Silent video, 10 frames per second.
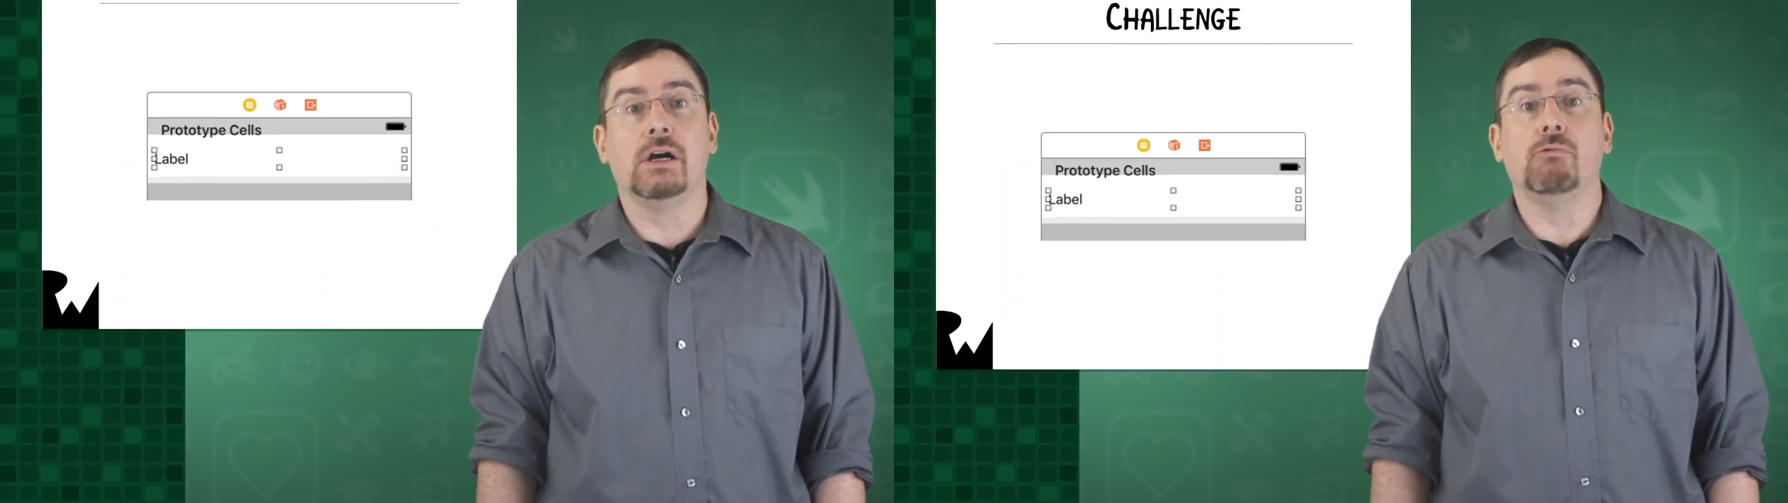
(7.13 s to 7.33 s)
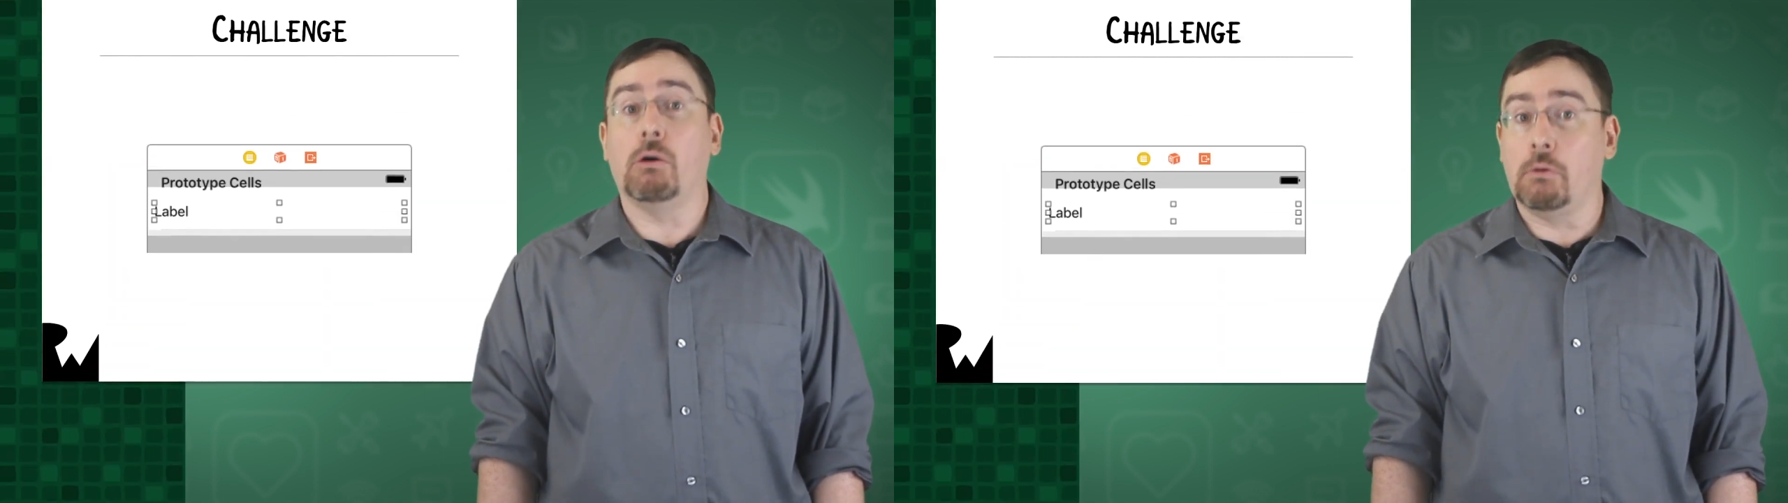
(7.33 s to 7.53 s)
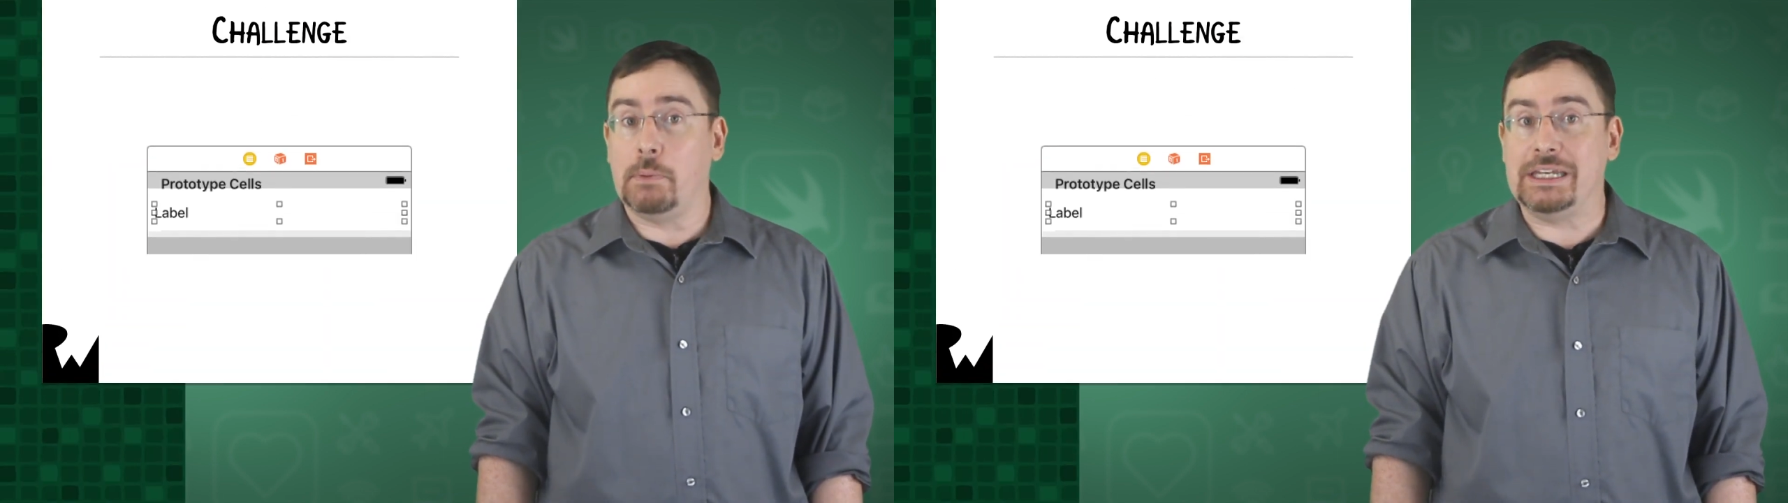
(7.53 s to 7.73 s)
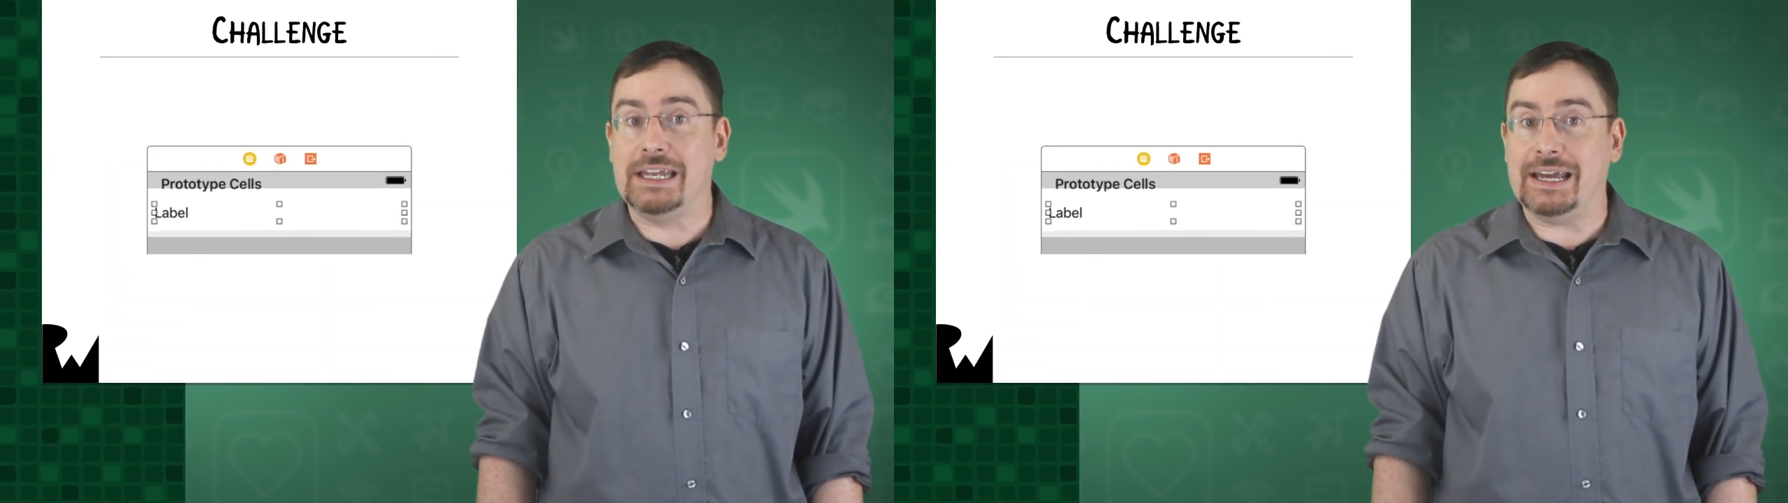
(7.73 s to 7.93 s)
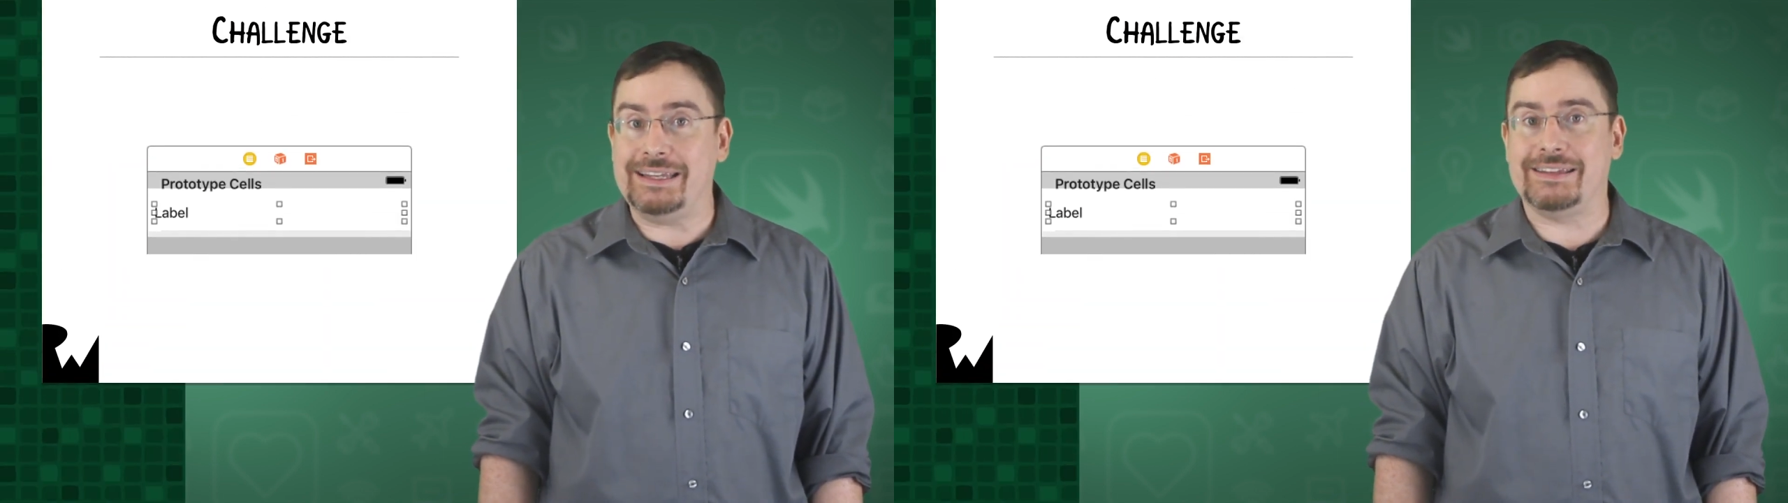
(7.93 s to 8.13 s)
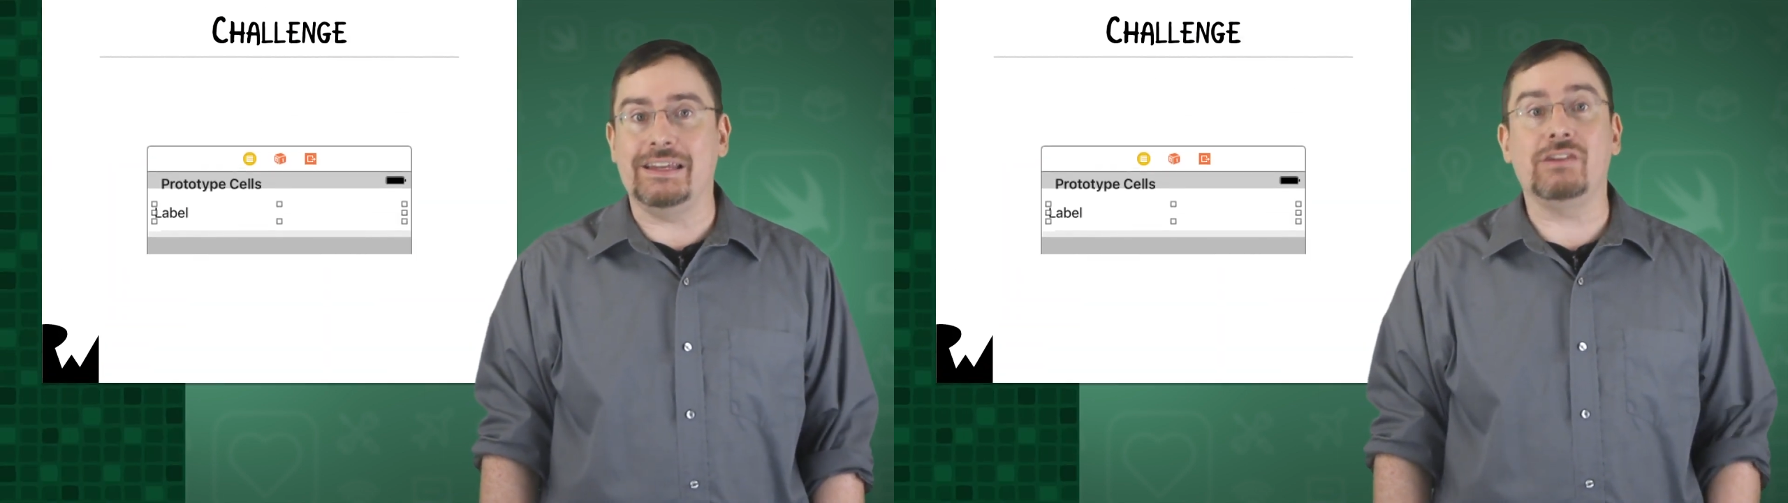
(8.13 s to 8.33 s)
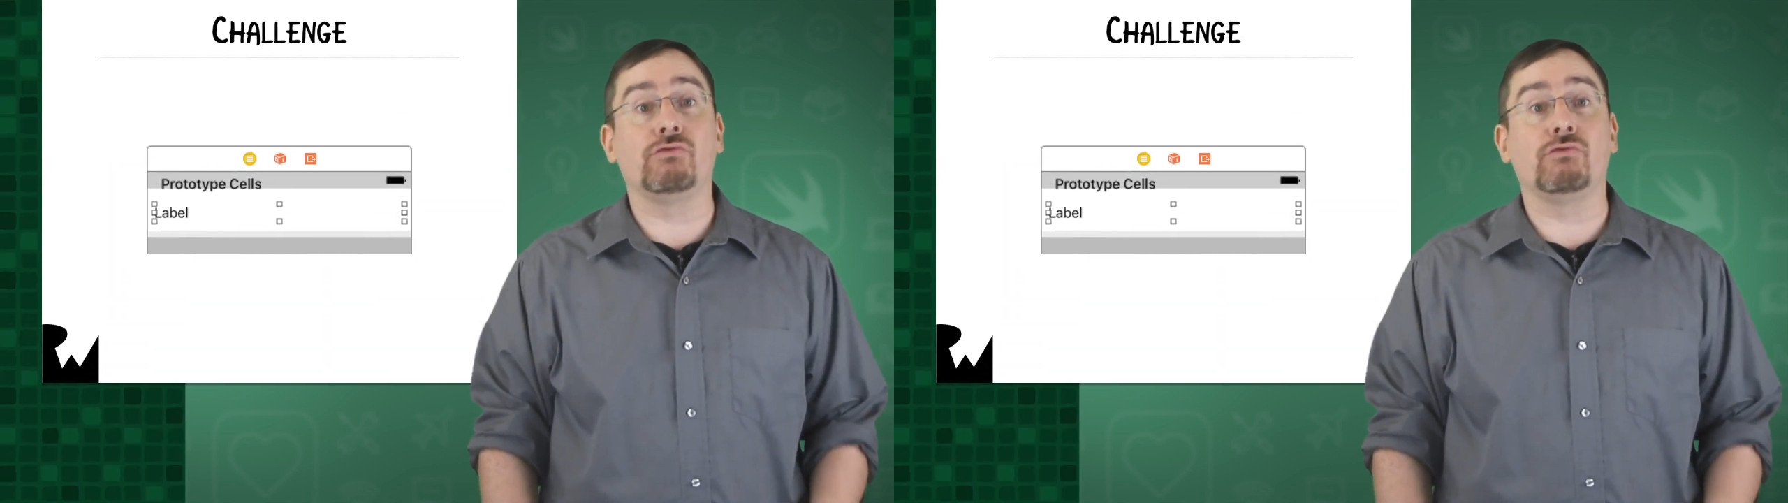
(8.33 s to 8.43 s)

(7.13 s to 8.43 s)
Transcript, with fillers: What would be nice is